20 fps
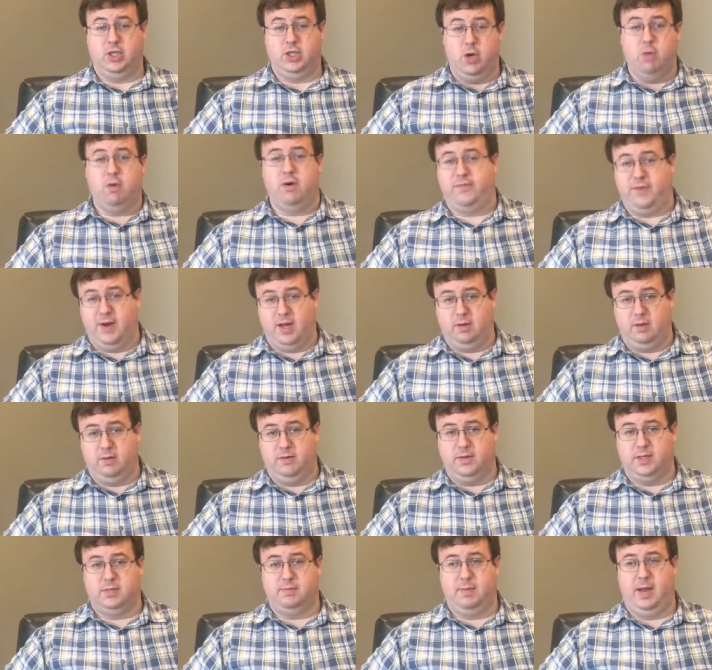You are a follower
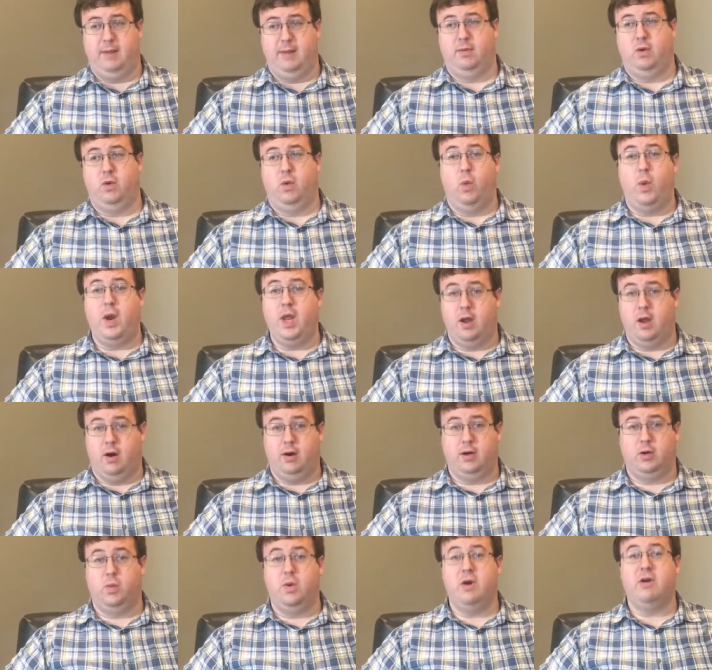of this man, but we
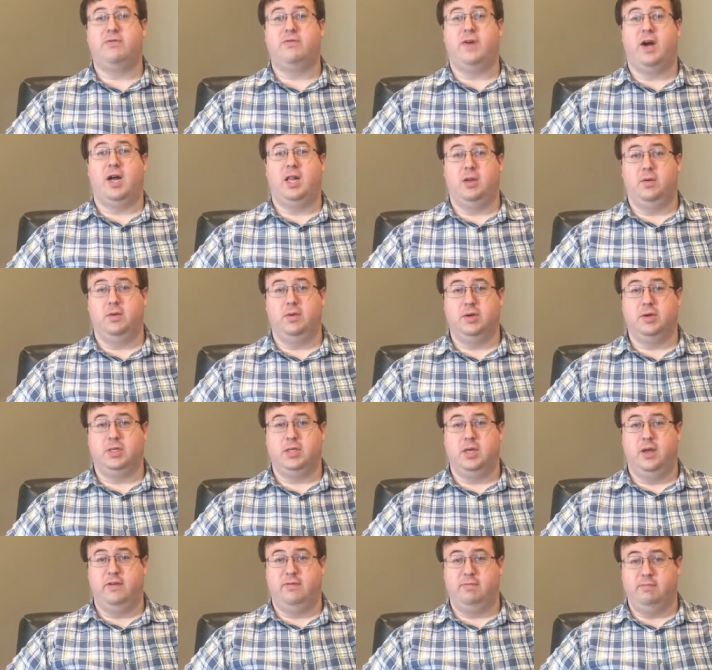aren't. We're
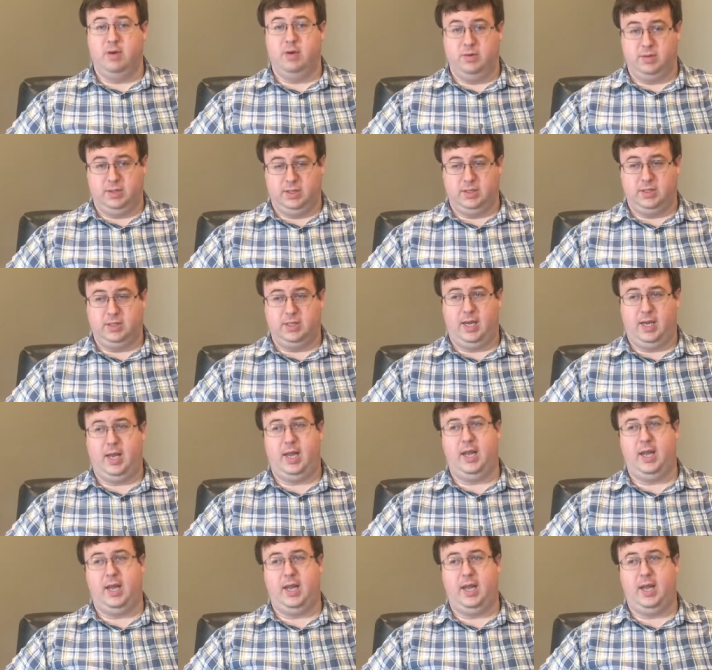followers of Moses.